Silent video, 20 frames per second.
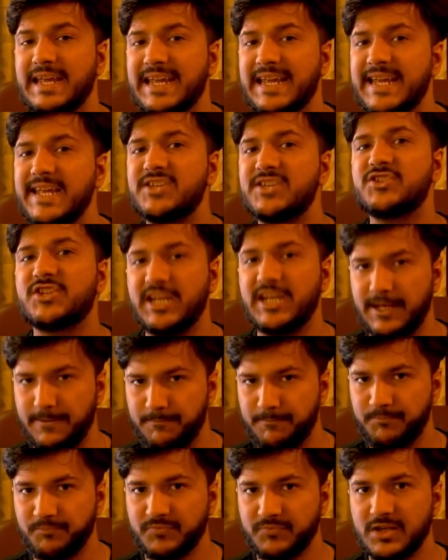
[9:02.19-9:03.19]
each
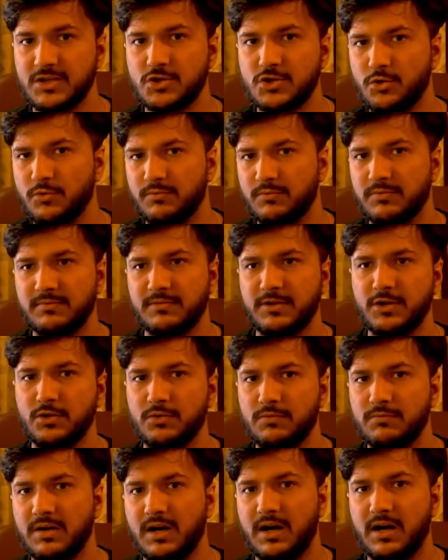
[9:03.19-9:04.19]
game. So, you
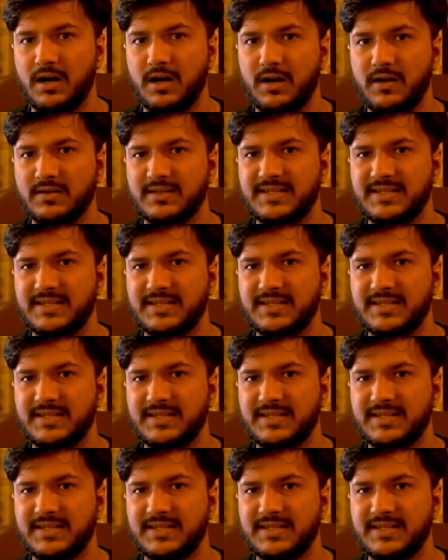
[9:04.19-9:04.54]
know,